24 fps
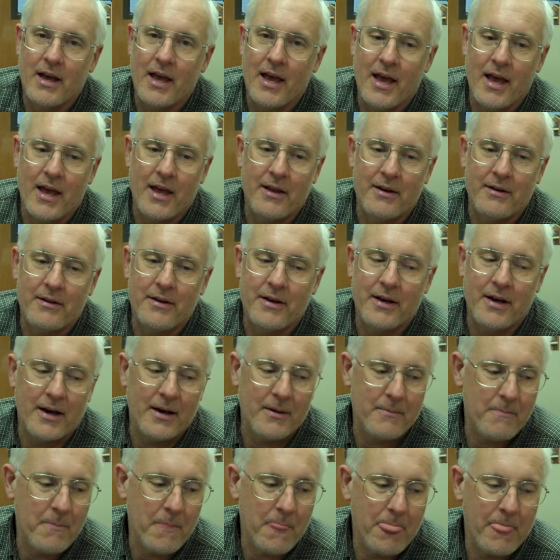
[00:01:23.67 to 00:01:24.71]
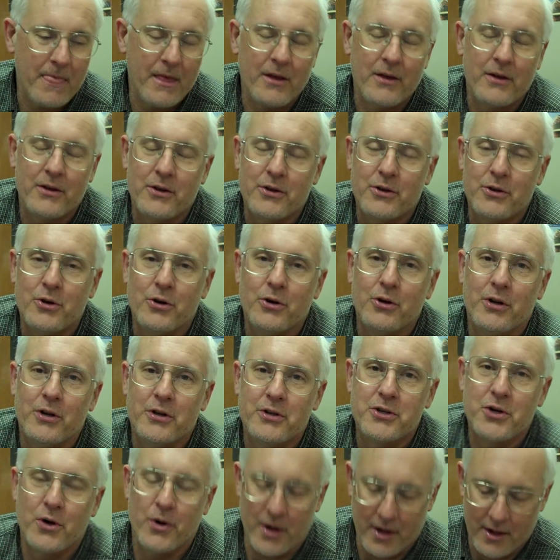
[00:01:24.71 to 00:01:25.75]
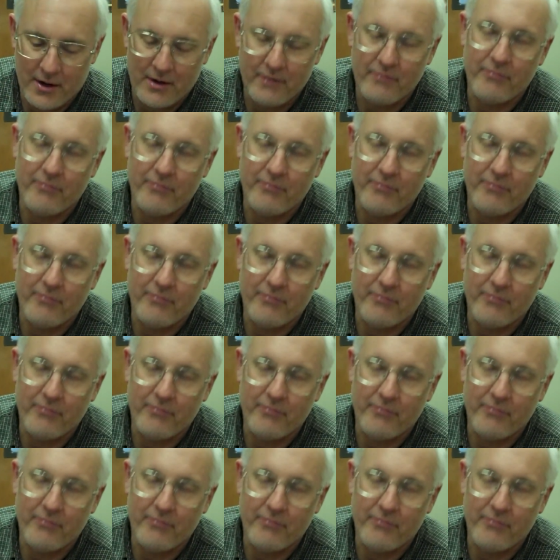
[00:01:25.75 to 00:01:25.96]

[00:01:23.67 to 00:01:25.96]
and you'll enjoy it.